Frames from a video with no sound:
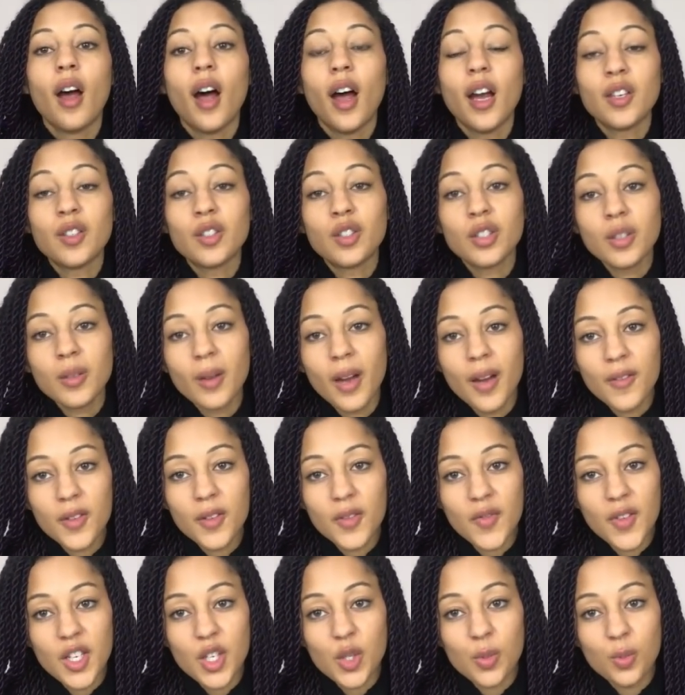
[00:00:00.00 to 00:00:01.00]
I do have a
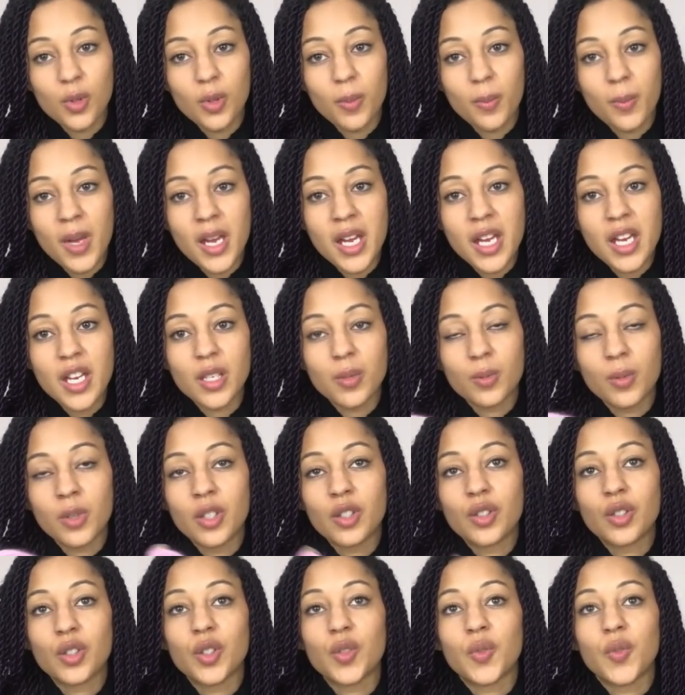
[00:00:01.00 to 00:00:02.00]
Facebook page, but I
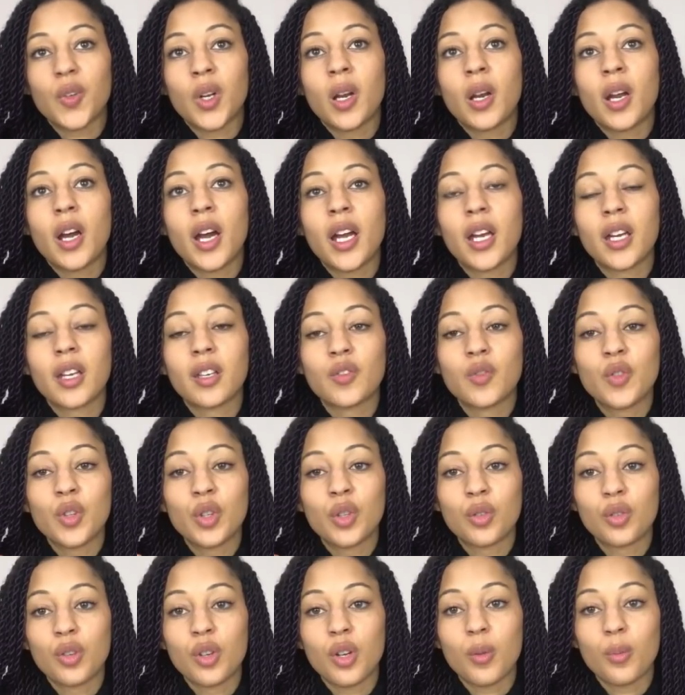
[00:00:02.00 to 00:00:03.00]
just feel like the
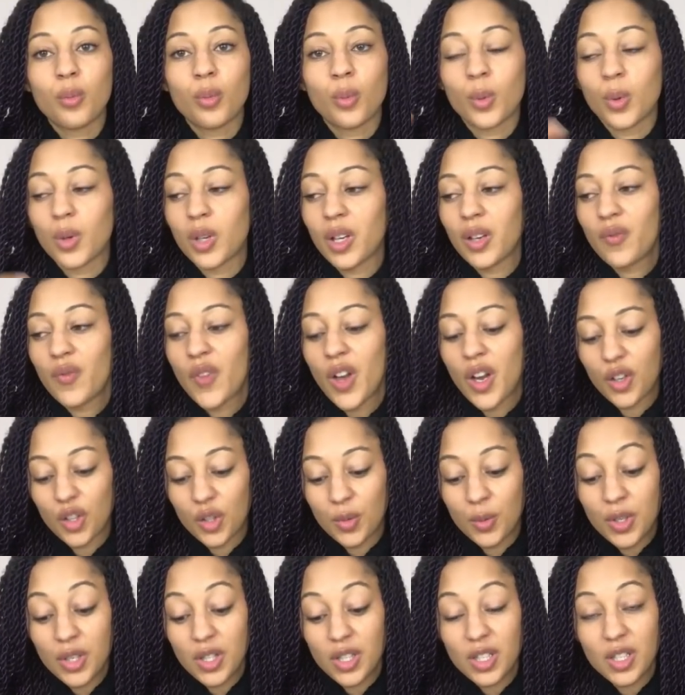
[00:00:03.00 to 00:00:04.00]
group will give that
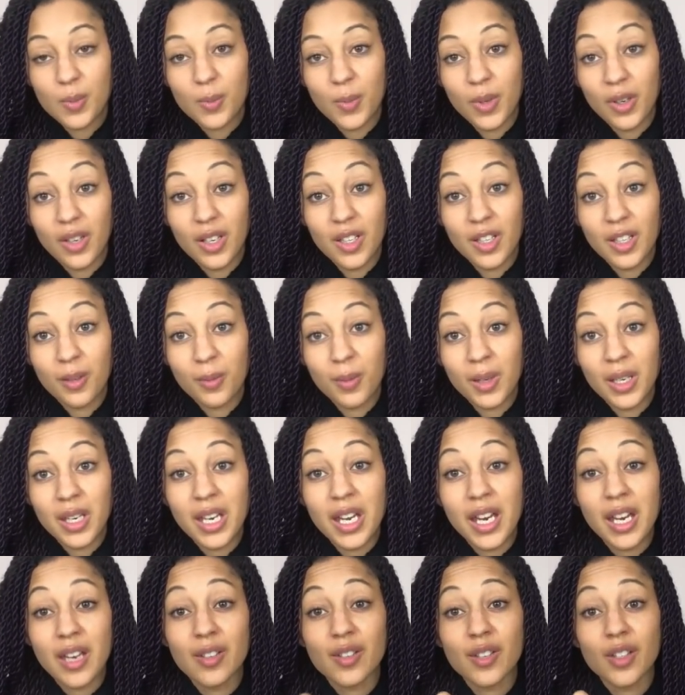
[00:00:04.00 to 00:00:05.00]
community spirit that we
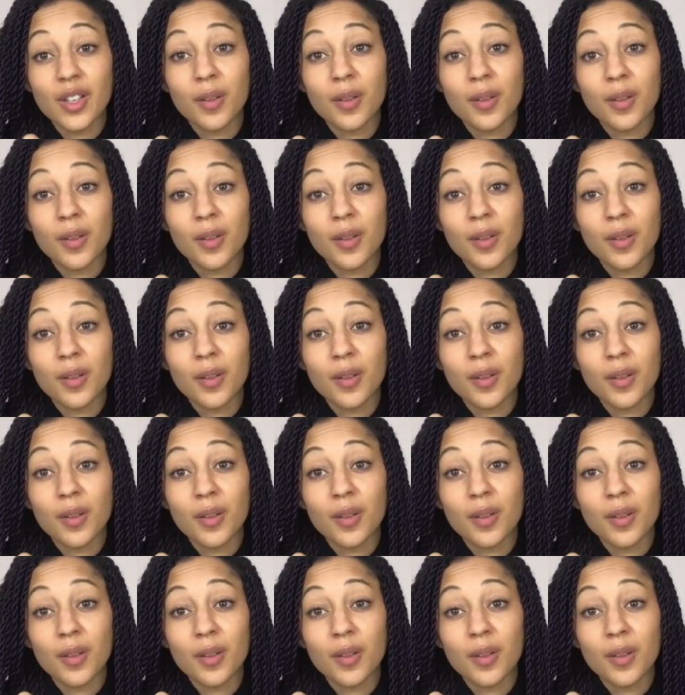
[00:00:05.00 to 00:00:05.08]
need.